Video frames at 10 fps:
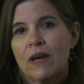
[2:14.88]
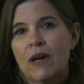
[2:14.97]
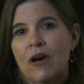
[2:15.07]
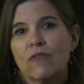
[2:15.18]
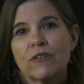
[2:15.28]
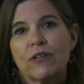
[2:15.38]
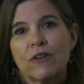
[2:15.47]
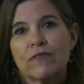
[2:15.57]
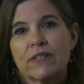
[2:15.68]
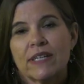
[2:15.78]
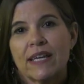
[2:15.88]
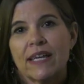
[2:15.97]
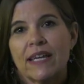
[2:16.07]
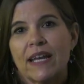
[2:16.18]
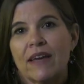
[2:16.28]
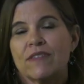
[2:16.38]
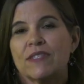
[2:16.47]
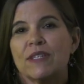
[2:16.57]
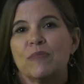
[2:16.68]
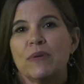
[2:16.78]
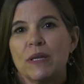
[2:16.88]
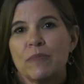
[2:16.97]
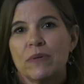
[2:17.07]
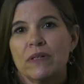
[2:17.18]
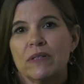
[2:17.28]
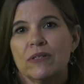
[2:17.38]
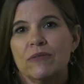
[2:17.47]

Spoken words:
Over and over again, I've seen people